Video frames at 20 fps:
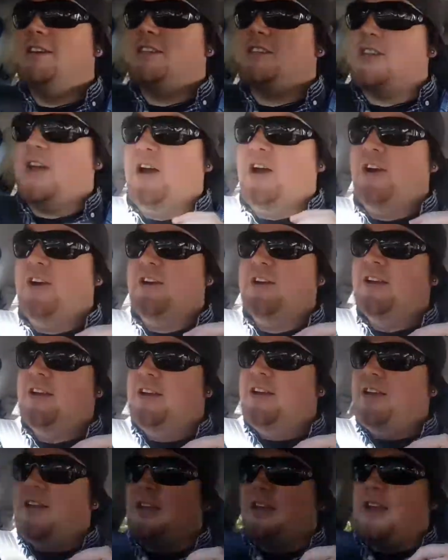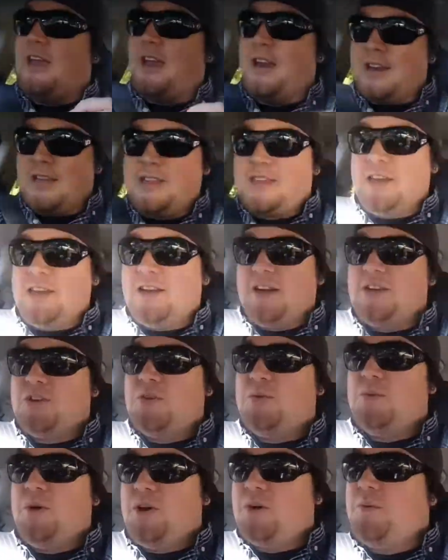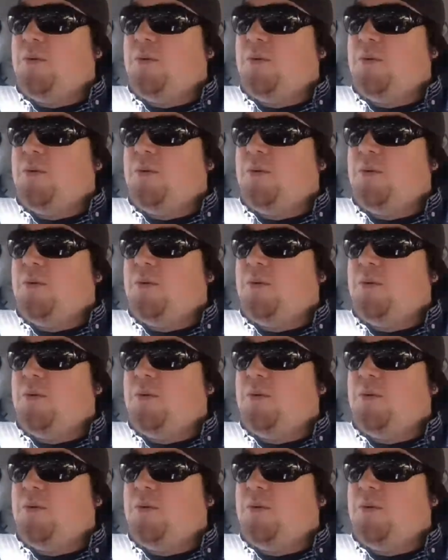So anything I do